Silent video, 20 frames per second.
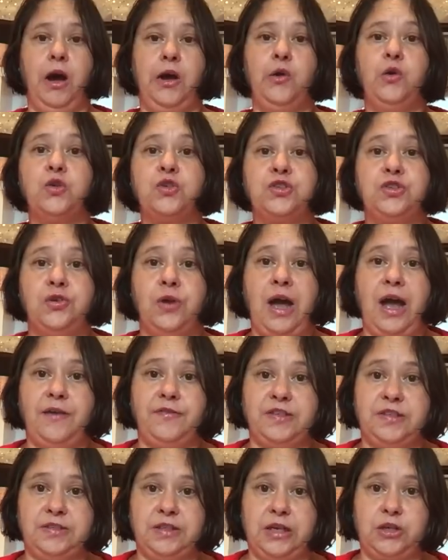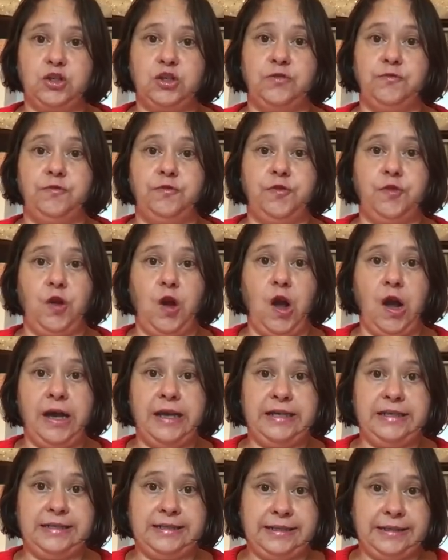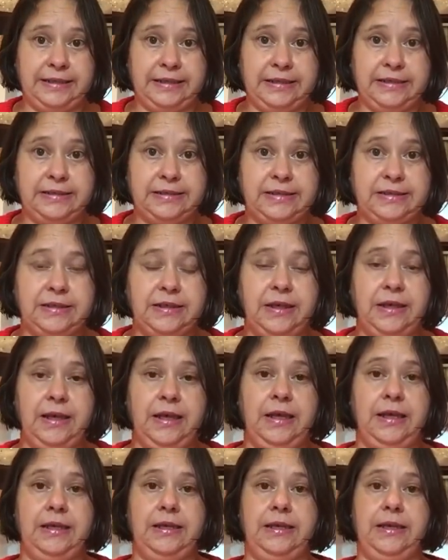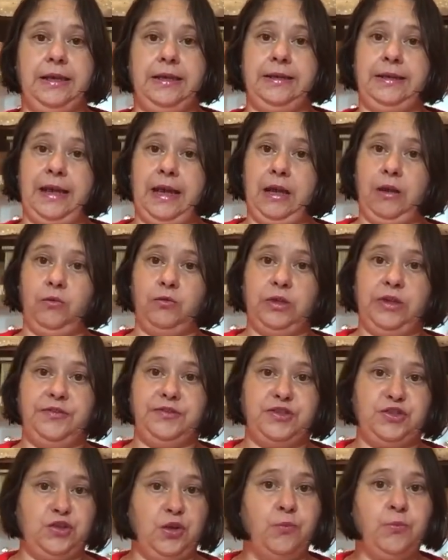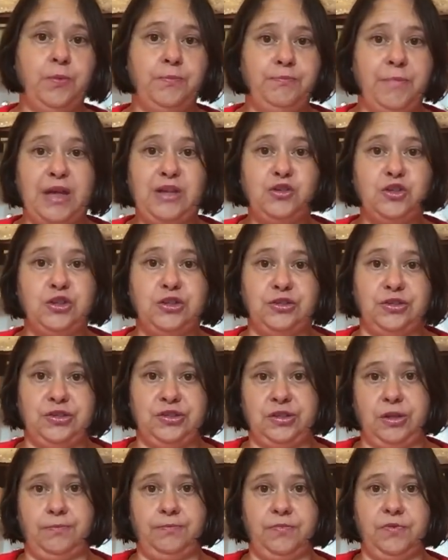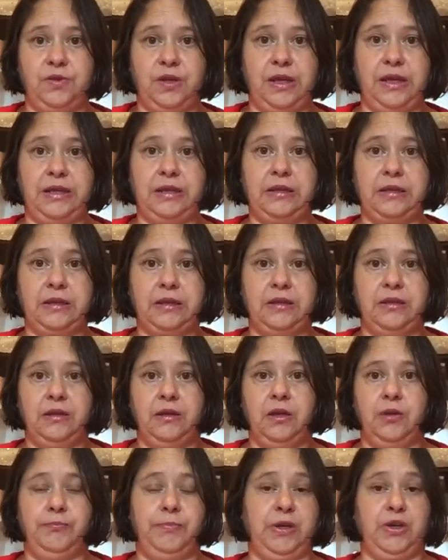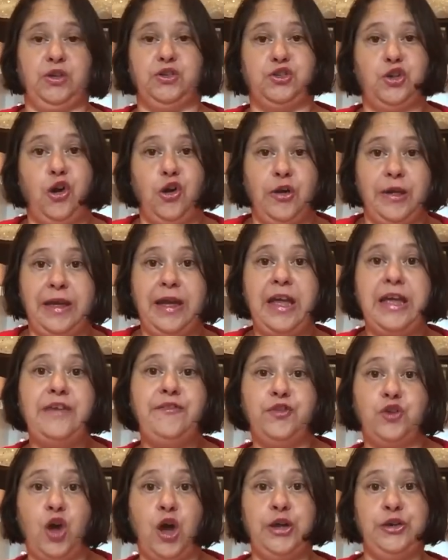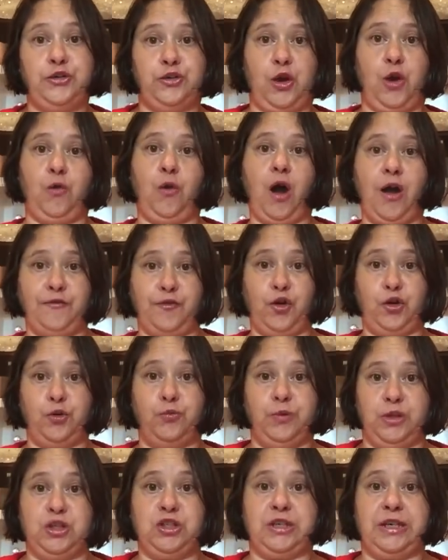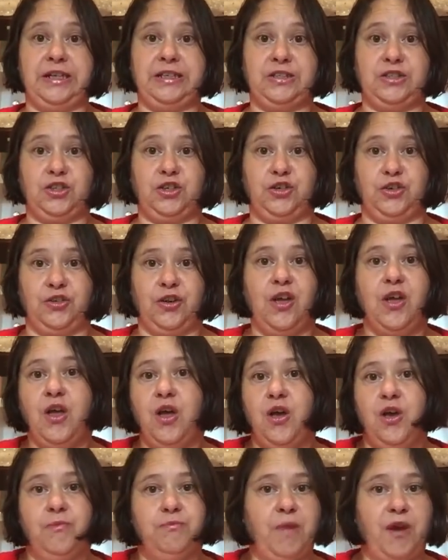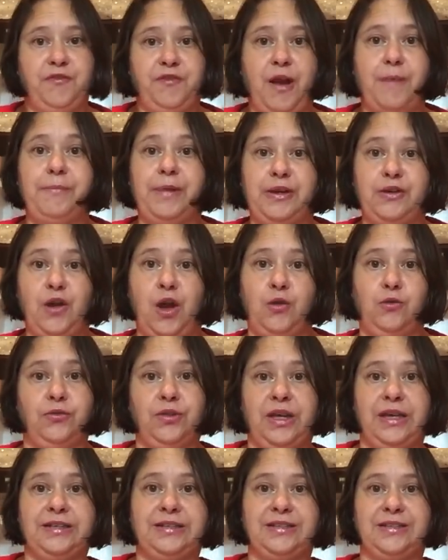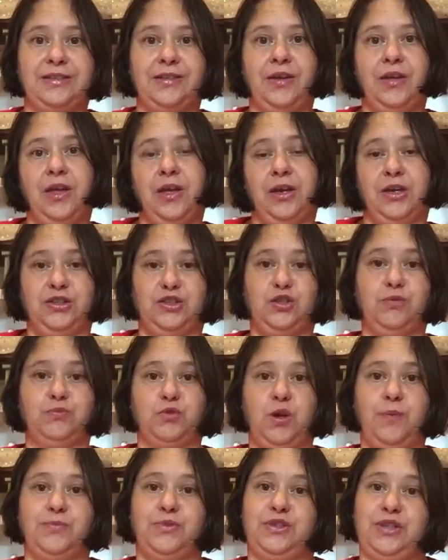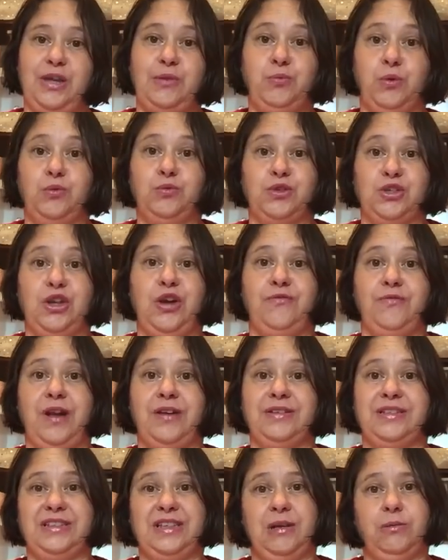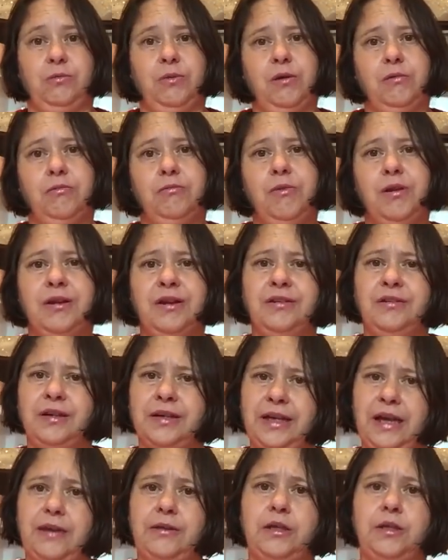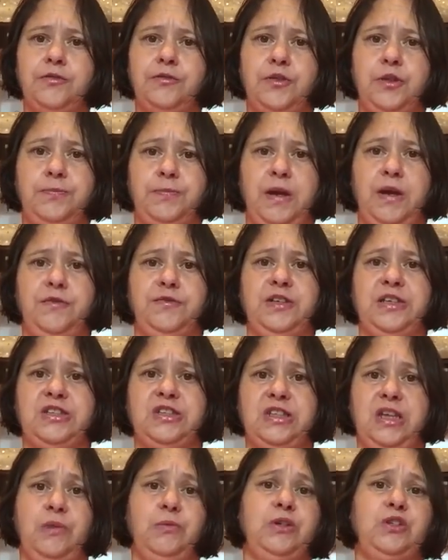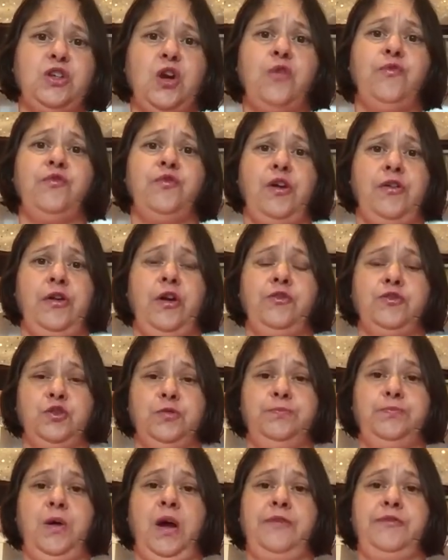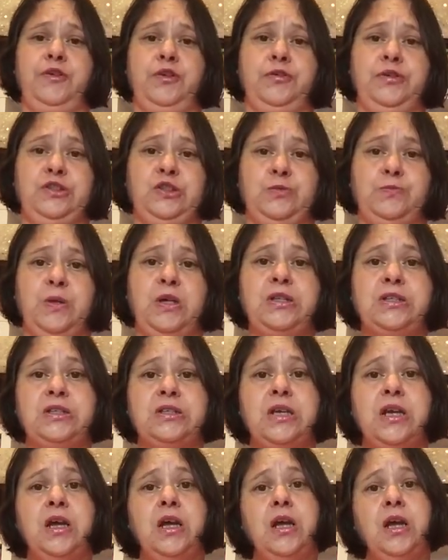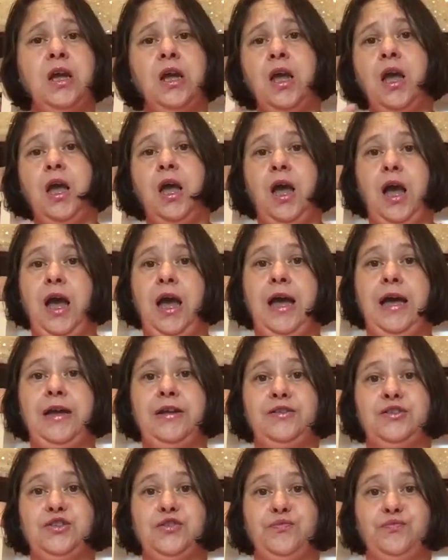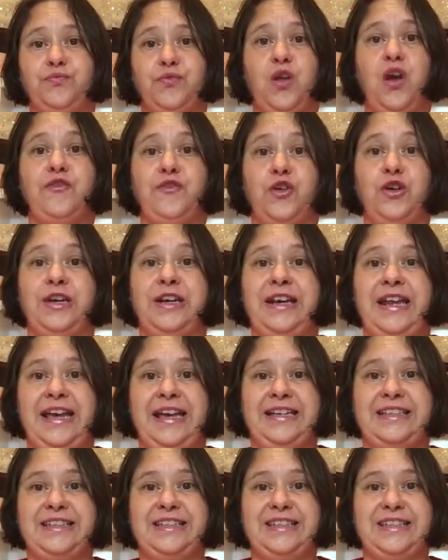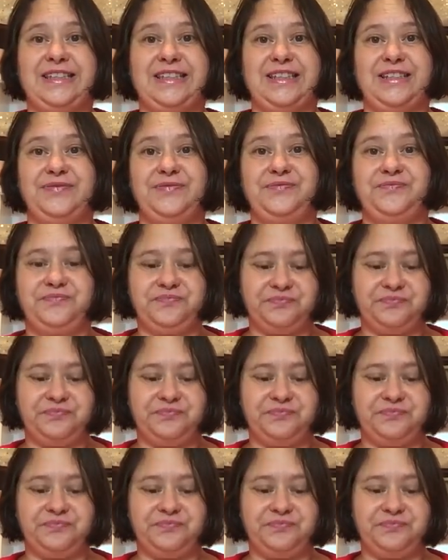I also have a section for ideas. Now, if someone mentions something, because even I know I've got a wish list, on my family know this, because sometimes they will turn around and say, well, what can I get you for your birthday? So we don't very often buy for Christmas. And I've got a list.